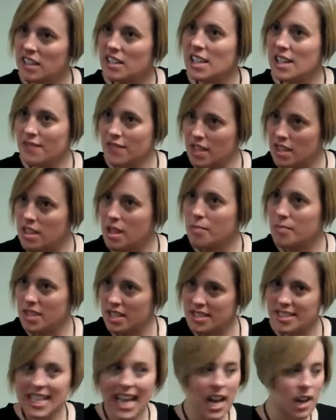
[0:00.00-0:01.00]
giving them the
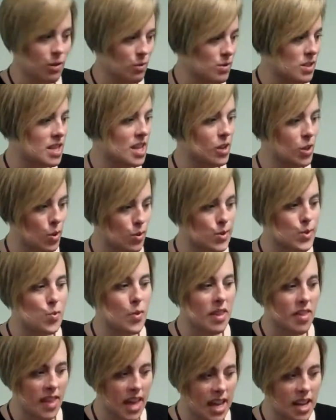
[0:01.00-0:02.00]
sound that goes
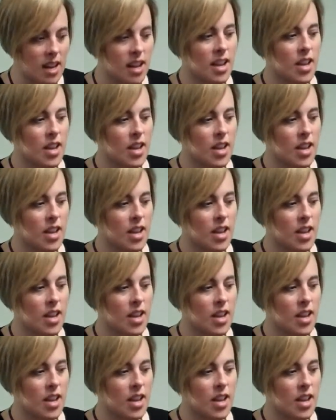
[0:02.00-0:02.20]
with it?